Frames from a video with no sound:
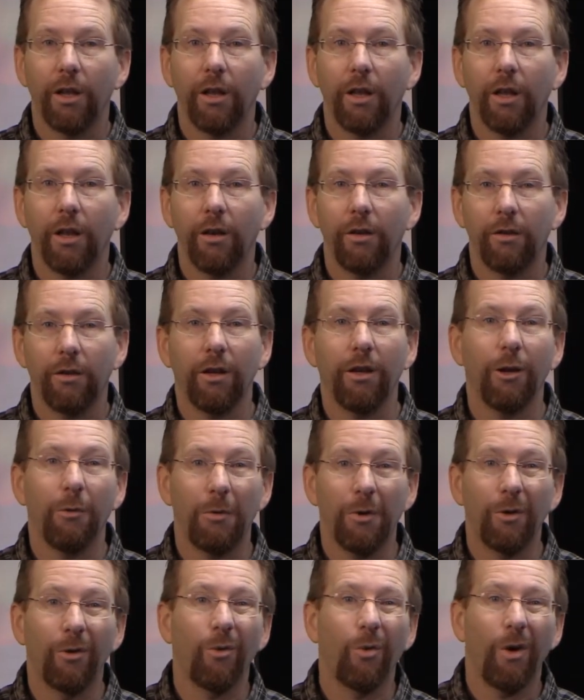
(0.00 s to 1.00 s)
and tend to
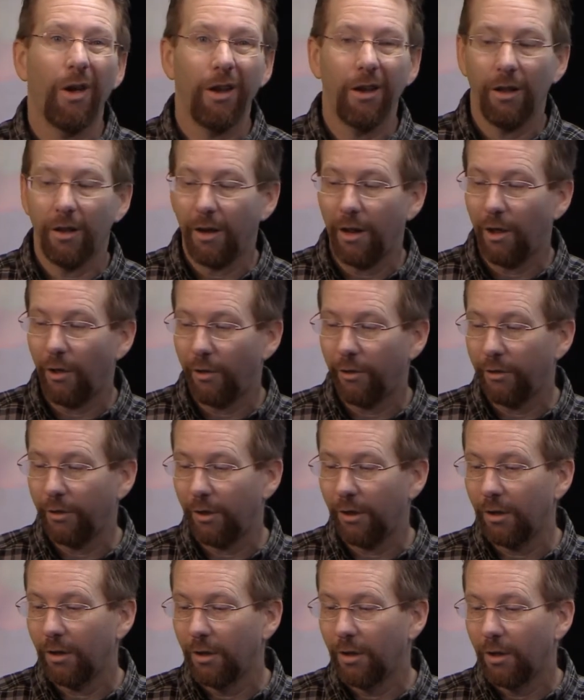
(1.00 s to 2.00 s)
be quite
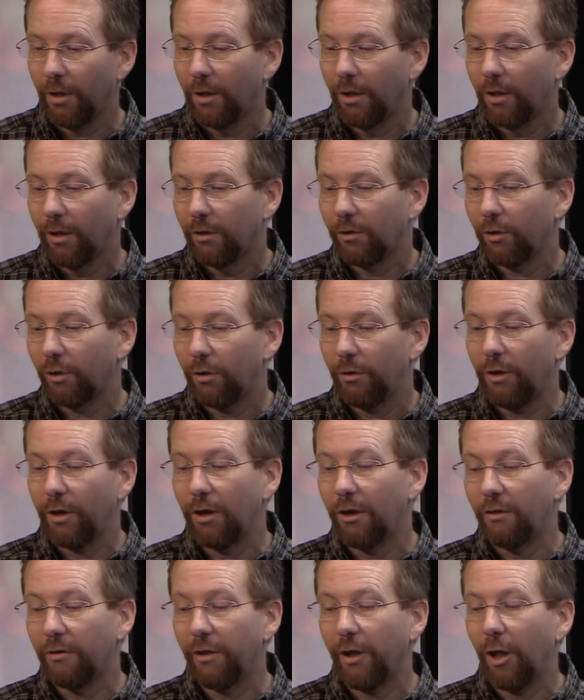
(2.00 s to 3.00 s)
unhealthy. So you need to
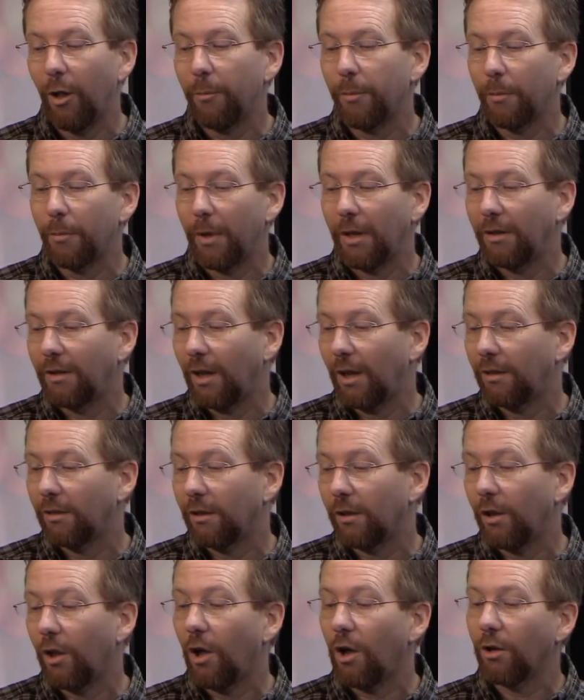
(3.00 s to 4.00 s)
develop and maintain
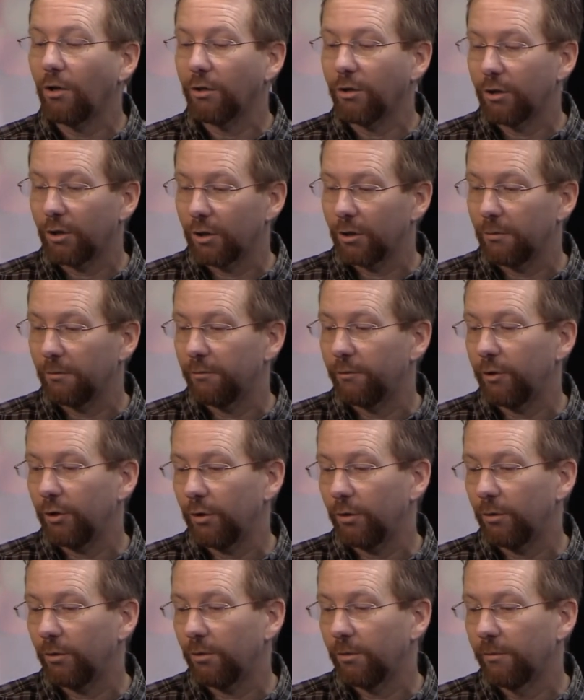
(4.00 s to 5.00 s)
the long term
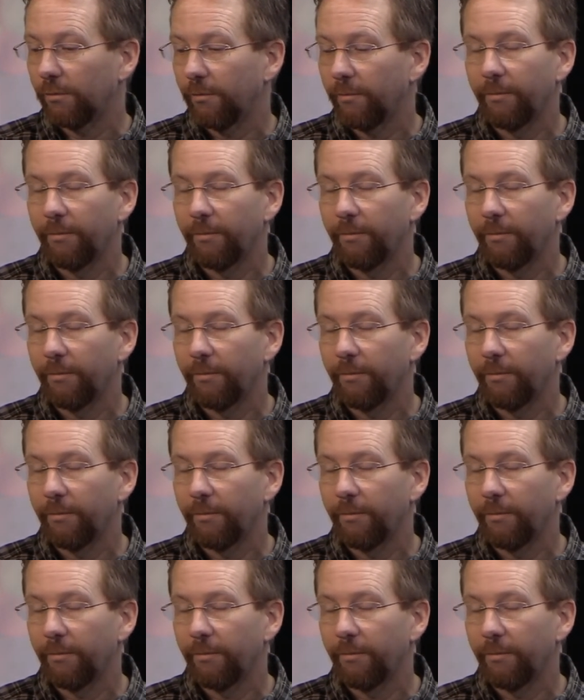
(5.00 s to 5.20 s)
view.